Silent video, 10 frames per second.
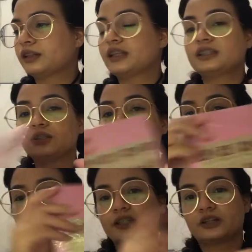This is
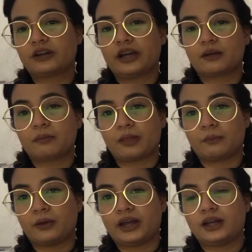Oryx and Crake, by the
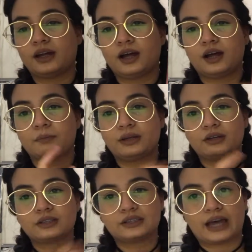way,
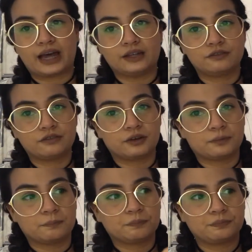here inside
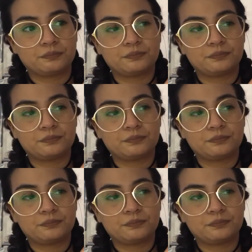from